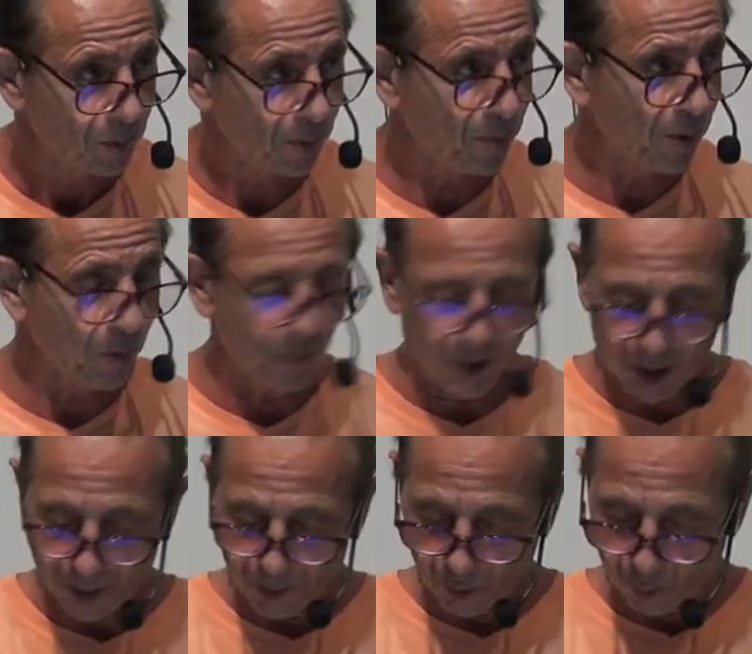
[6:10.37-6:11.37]
People
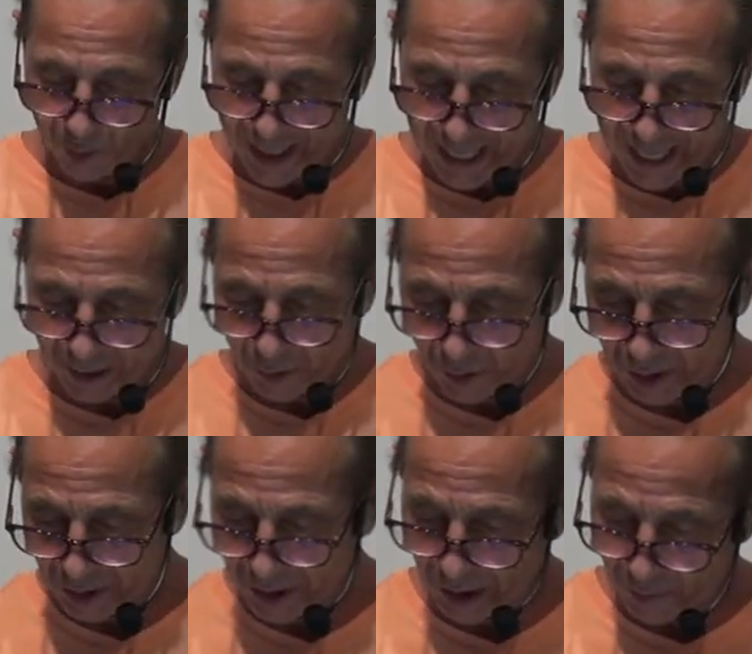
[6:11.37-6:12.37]
become to reactors
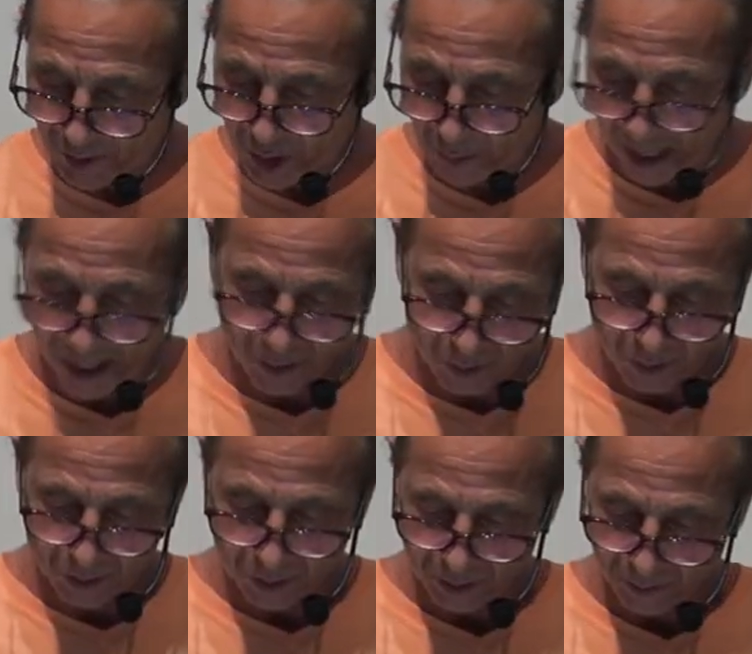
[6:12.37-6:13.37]
instead of
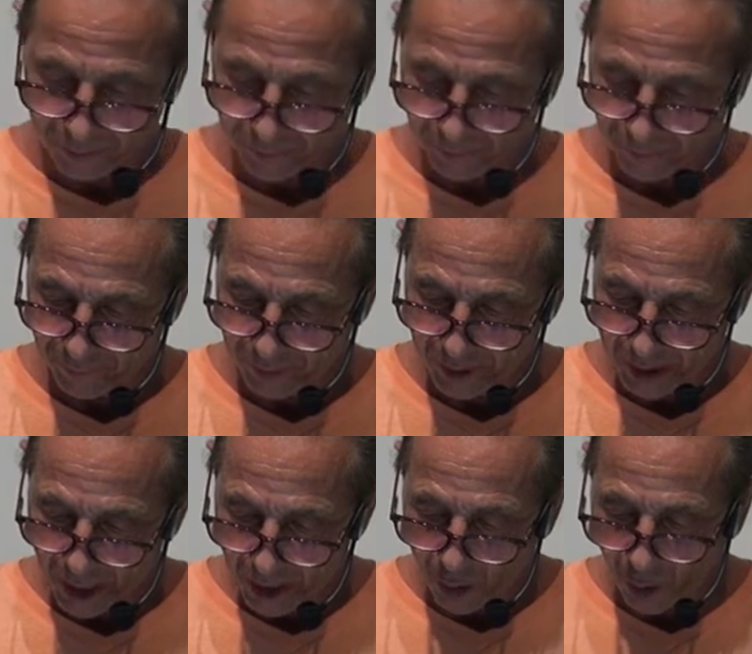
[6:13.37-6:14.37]
responders.
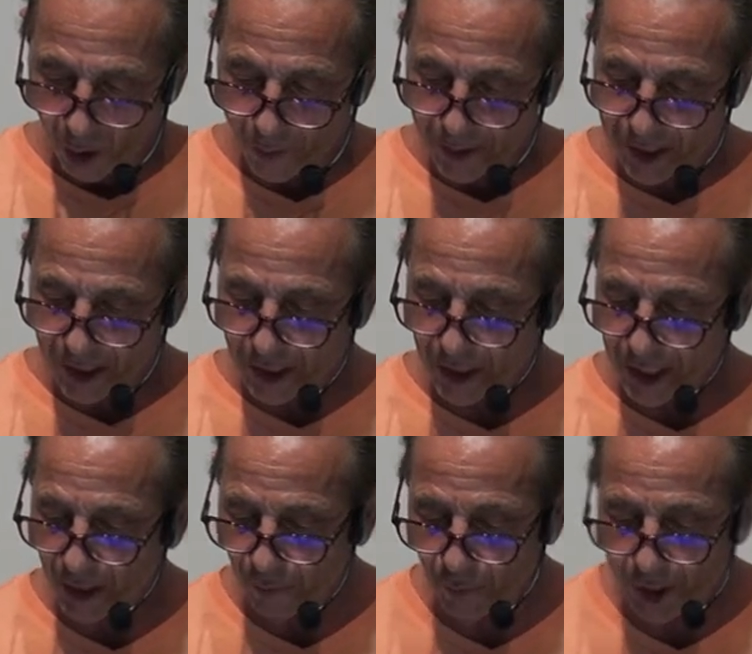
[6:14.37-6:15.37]
They're always in a
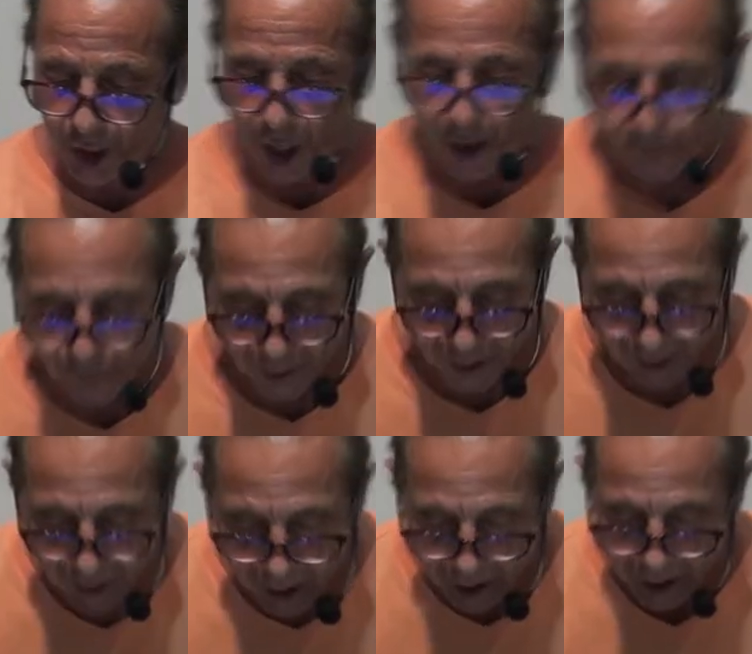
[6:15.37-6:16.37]
state of
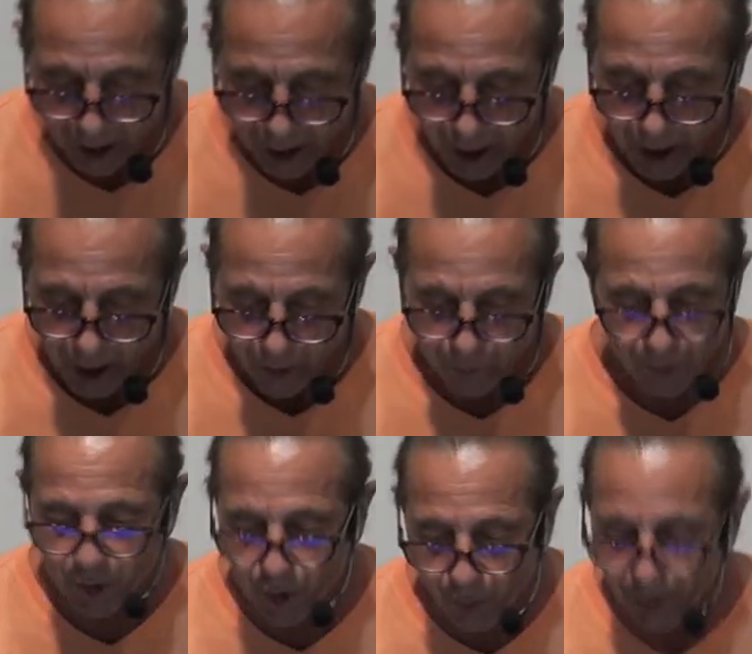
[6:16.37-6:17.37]
recovering
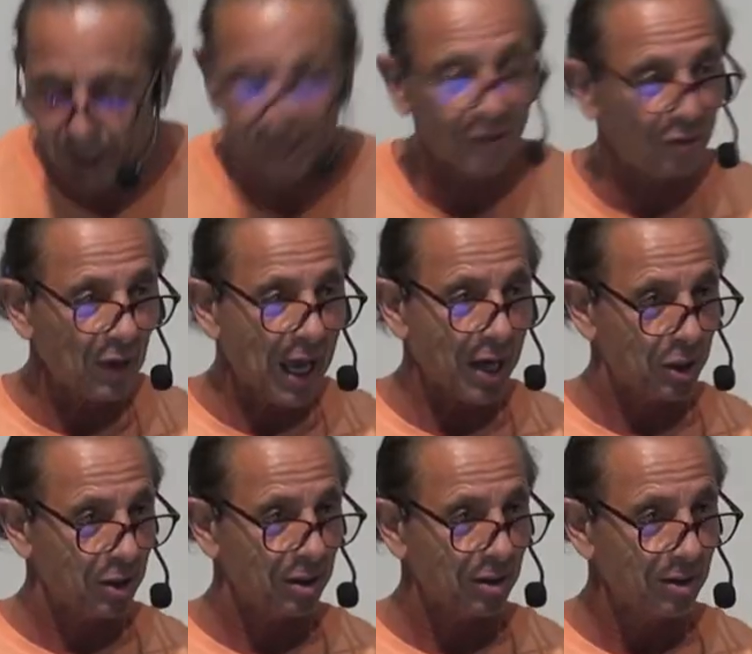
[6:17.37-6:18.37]
from sowing in the
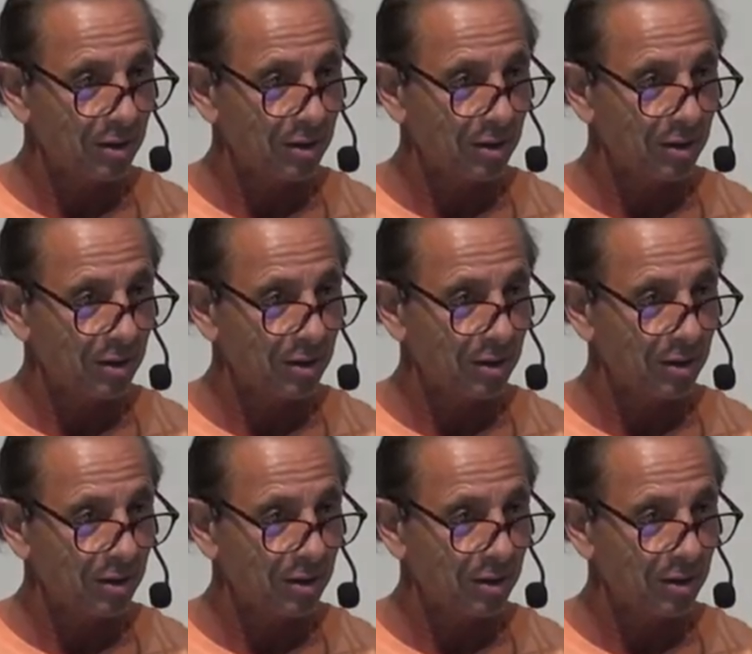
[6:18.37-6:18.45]
flesh.